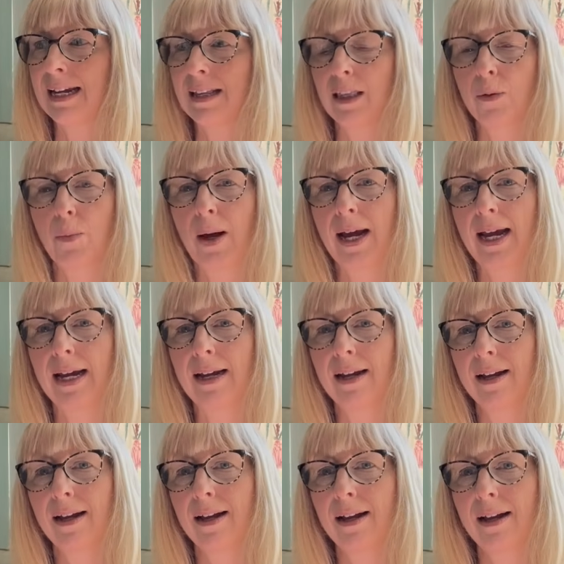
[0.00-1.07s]
it in the way
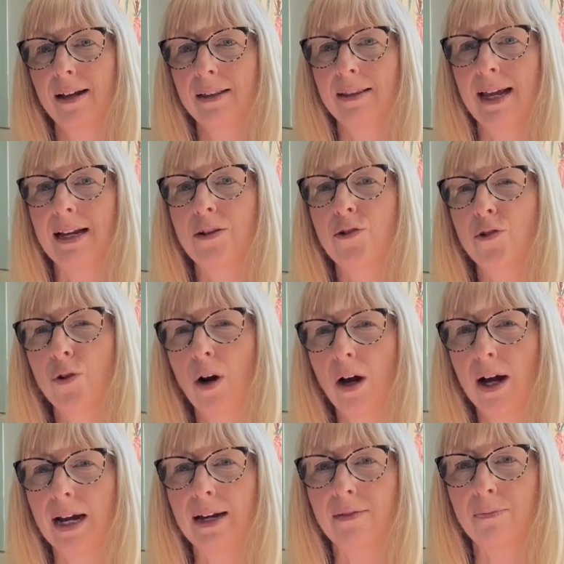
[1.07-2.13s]
they
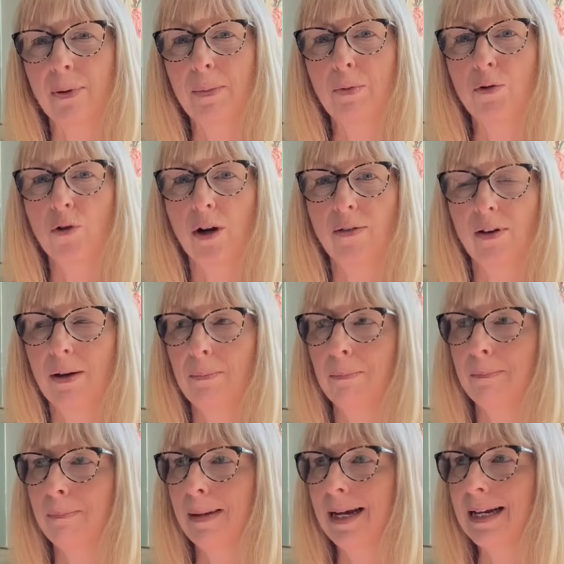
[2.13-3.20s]
drive. People drive like
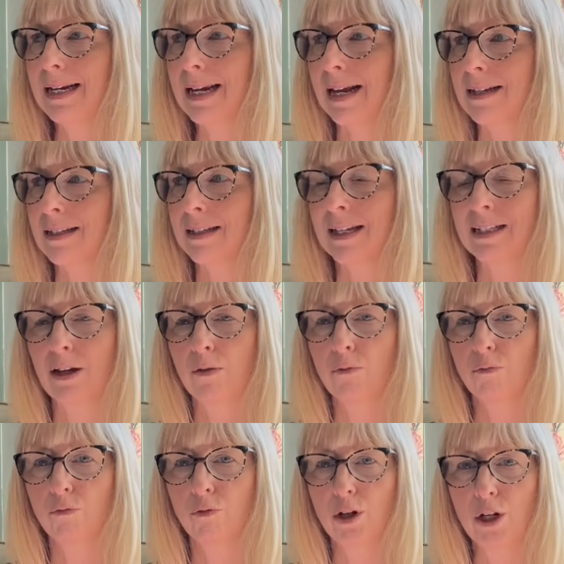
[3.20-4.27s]
maniacs and they're so
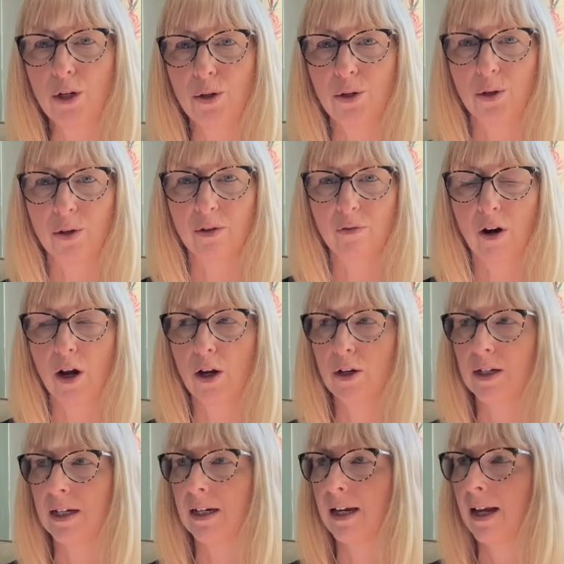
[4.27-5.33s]
rude on the
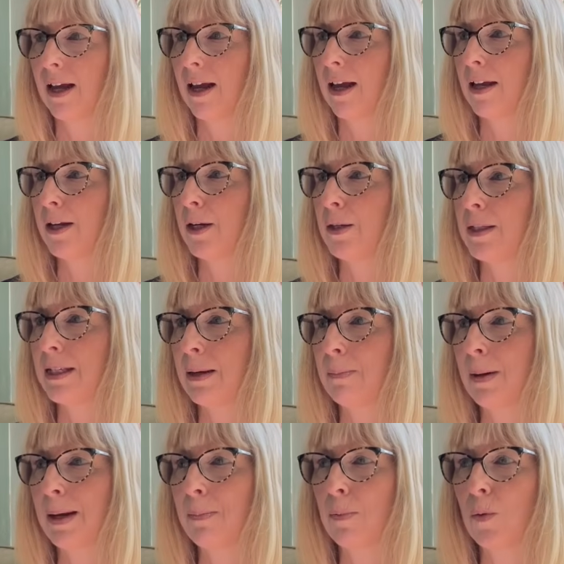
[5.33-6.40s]
road. And you see
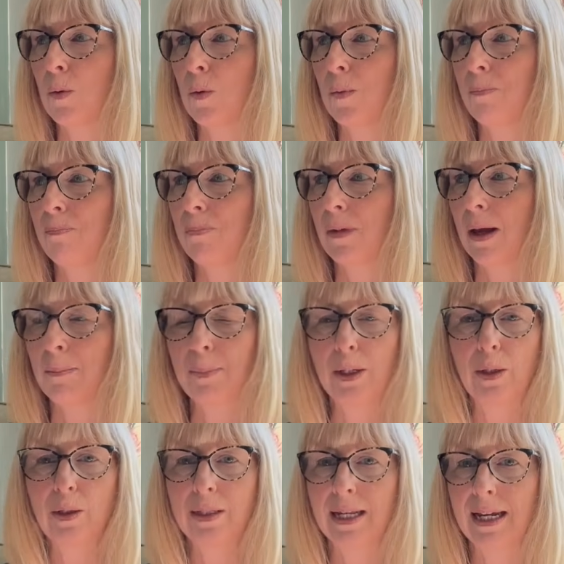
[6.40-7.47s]
people
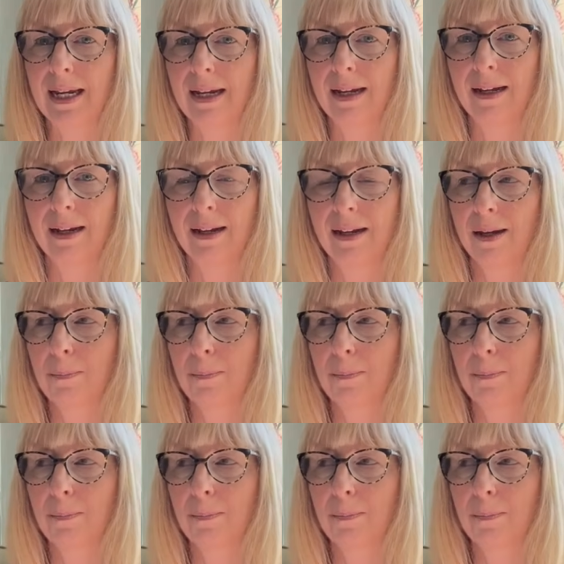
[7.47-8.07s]
abusing